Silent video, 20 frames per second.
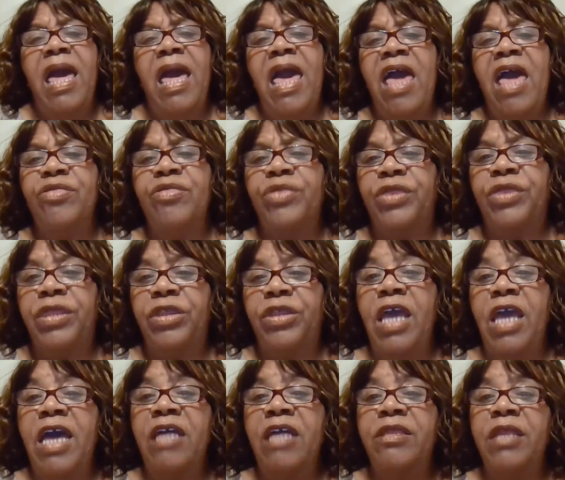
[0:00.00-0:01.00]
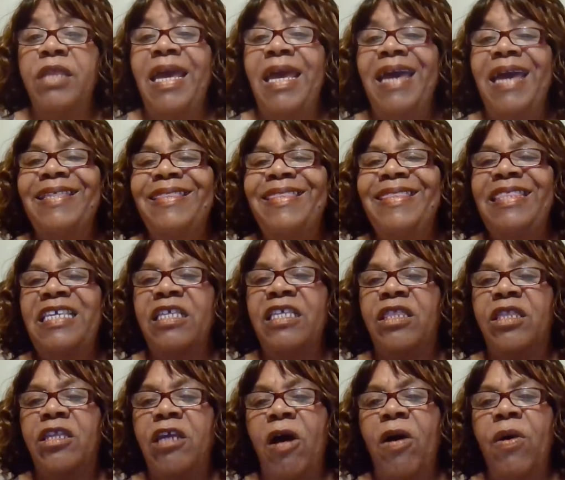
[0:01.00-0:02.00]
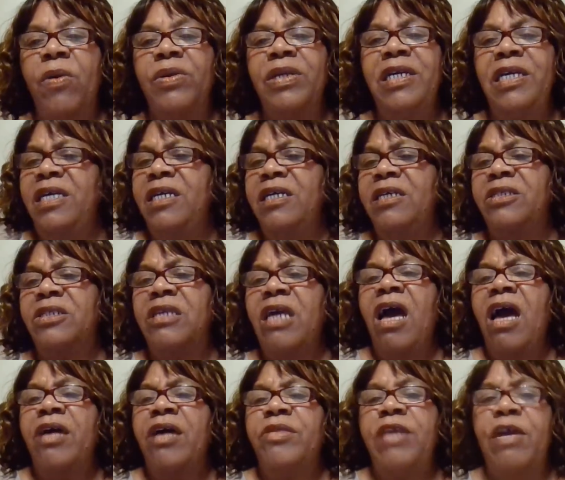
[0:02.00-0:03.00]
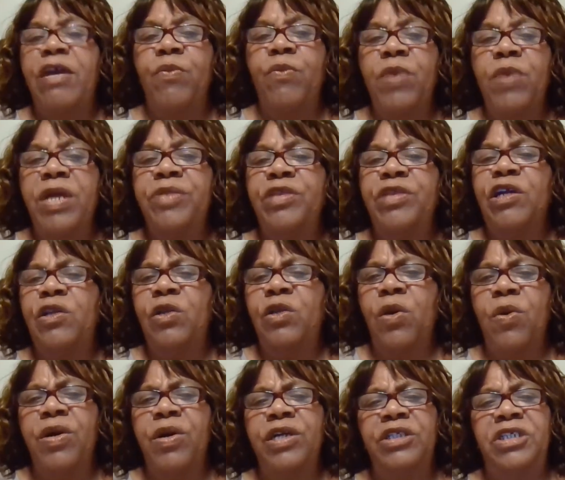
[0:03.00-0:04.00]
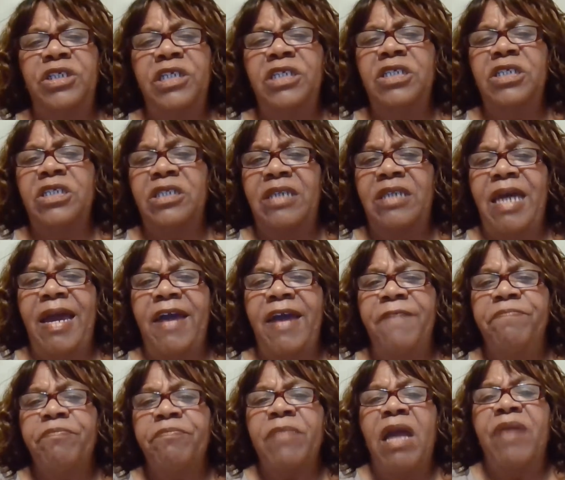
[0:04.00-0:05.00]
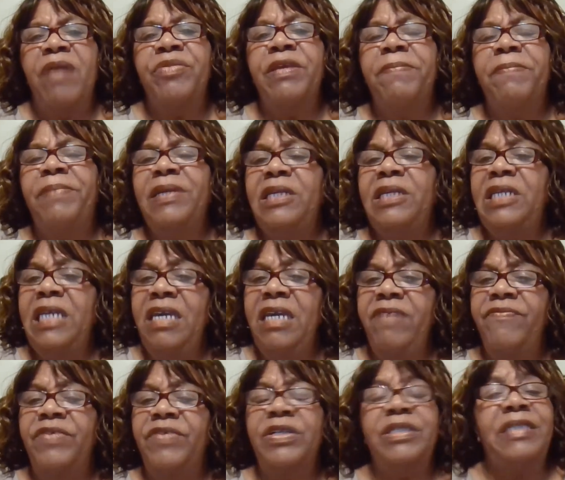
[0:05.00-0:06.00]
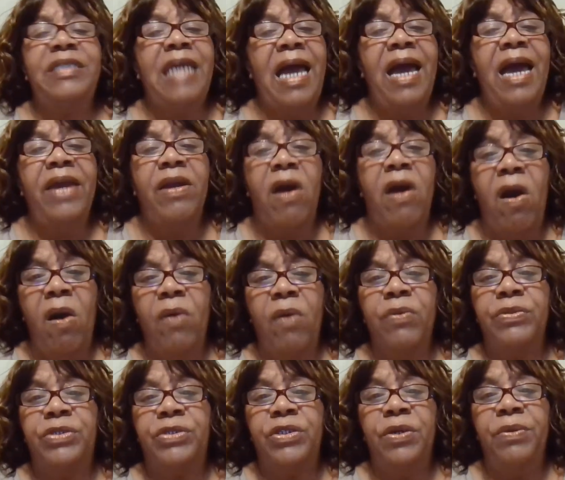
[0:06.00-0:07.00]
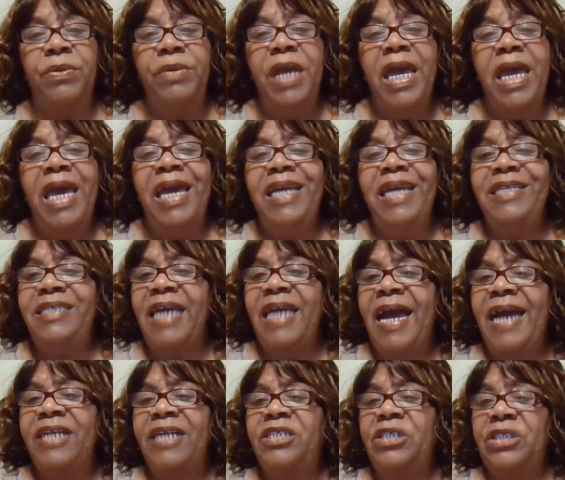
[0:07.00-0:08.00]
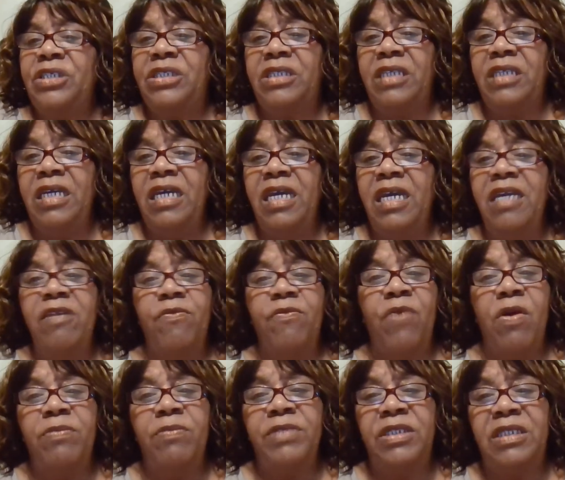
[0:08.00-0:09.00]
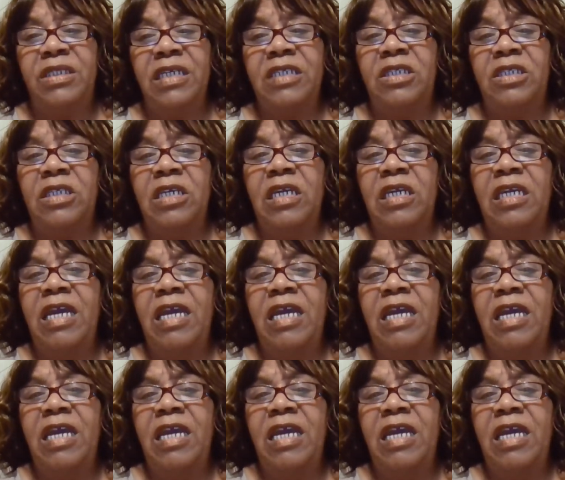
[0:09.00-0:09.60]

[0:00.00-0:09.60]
And and and the thought is that when the Lord Jesus died, the believer died also. He died to sin, Romans 6 and